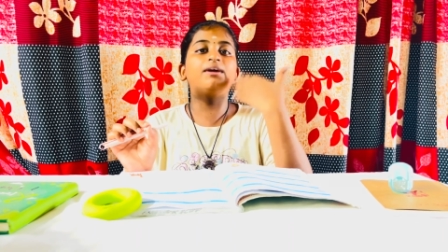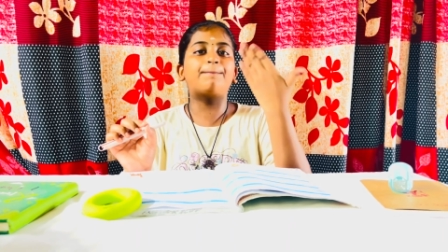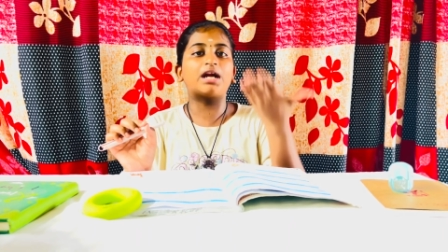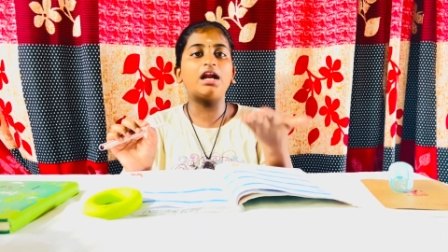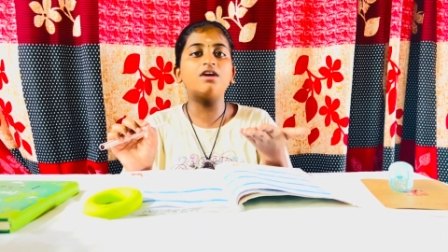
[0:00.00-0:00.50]

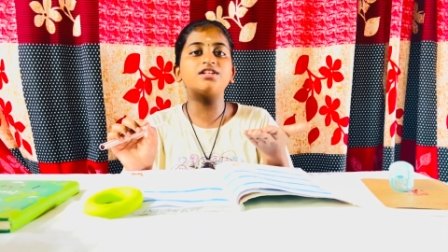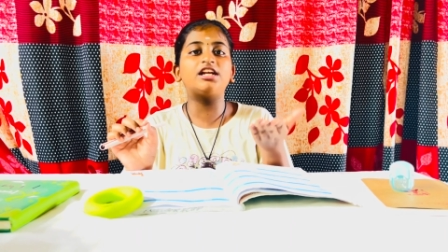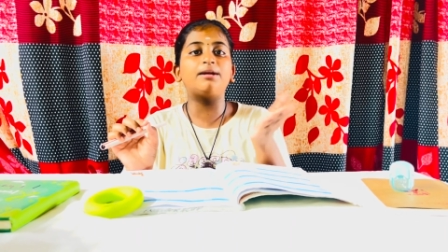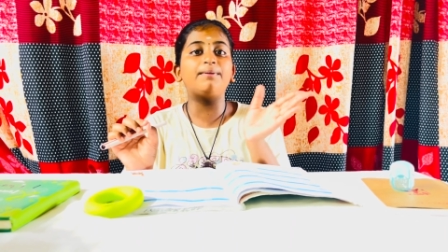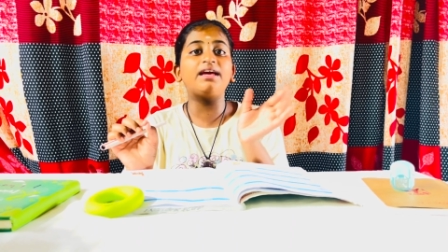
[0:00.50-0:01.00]
pronouncing it
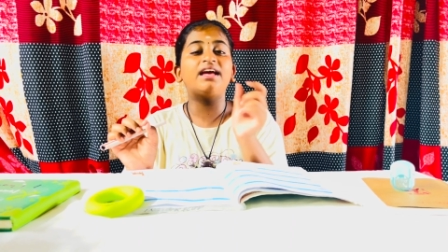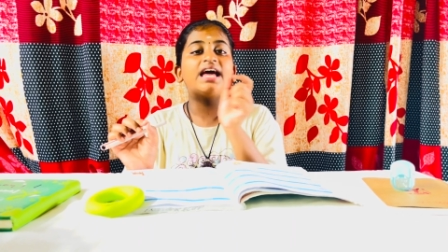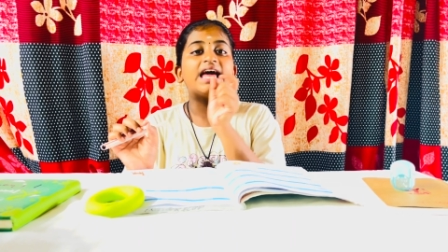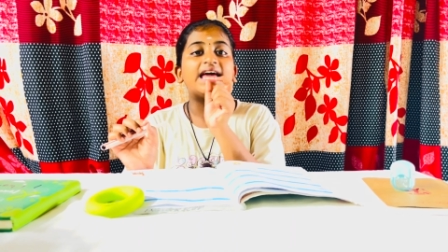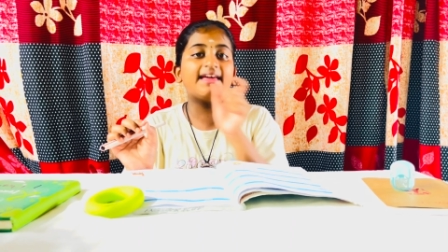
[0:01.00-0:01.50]
will be
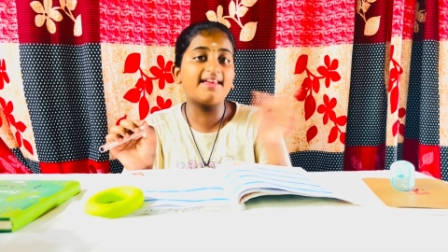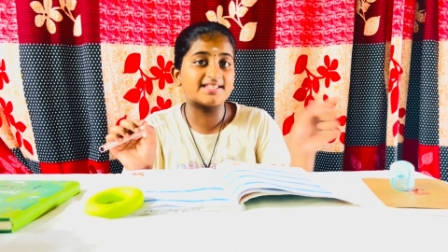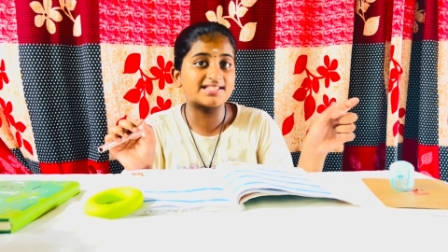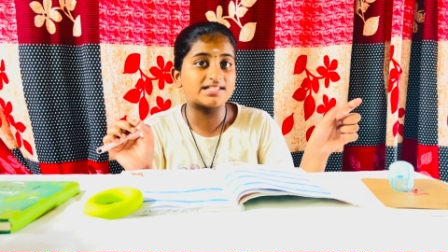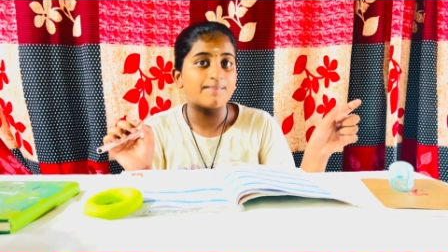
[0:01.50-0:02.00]

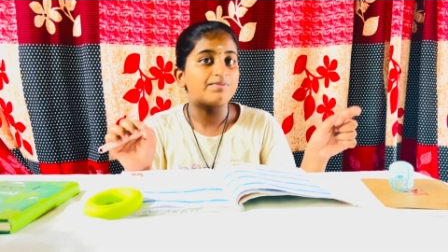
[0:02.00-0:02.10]
is.